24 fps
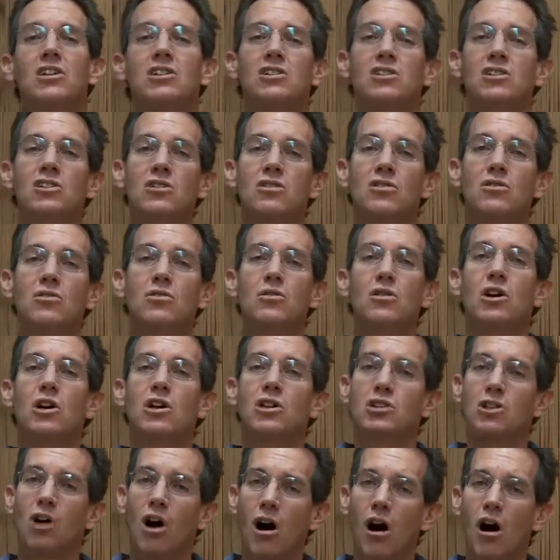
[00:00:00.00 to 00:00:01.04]
to
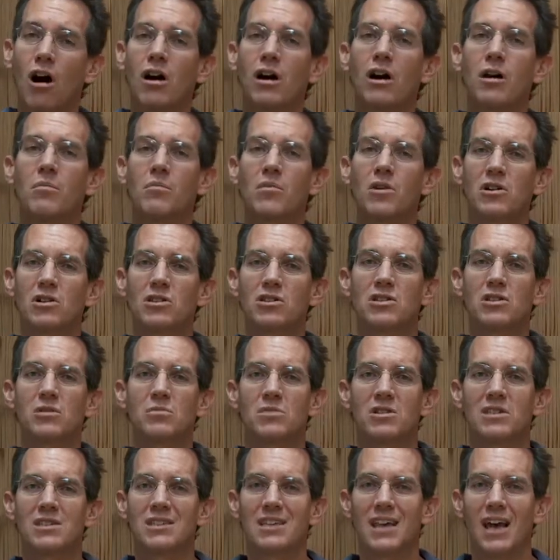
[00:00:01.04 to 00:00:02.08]
talk amongst
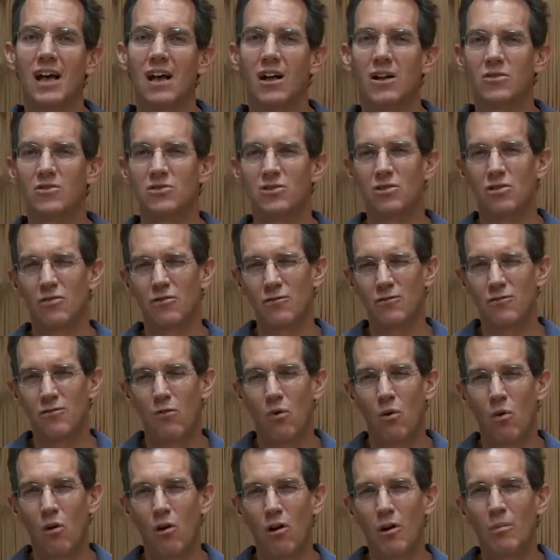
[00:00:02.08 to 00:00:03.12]
themselves to
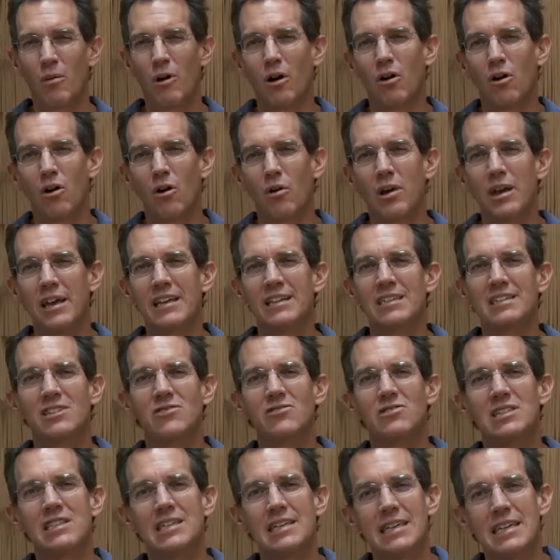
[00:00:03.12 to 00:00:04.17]
form a
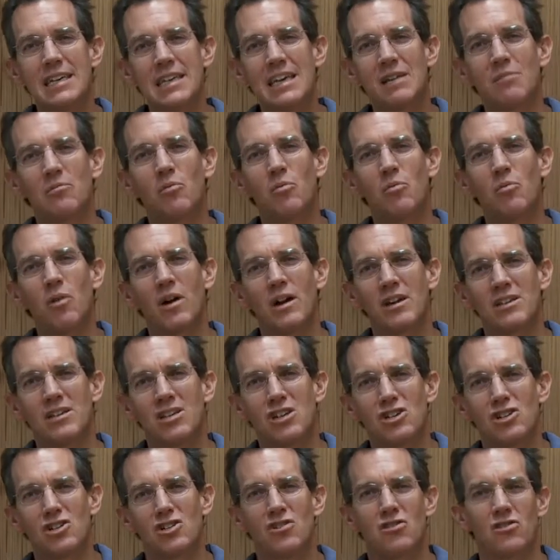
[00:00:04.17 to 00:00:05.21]
cohesive team of
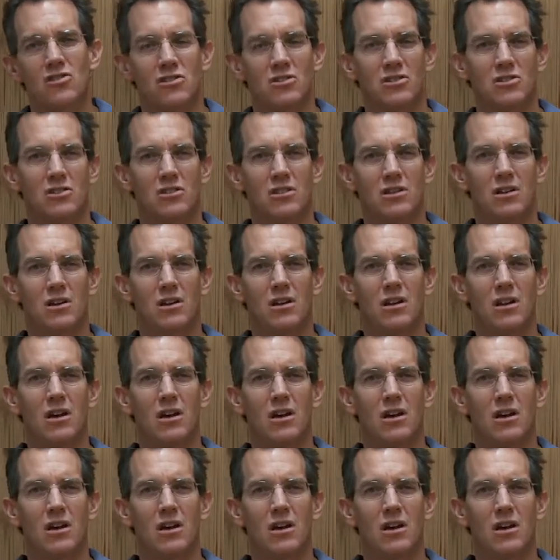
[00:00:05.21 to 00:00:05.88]
practitioners,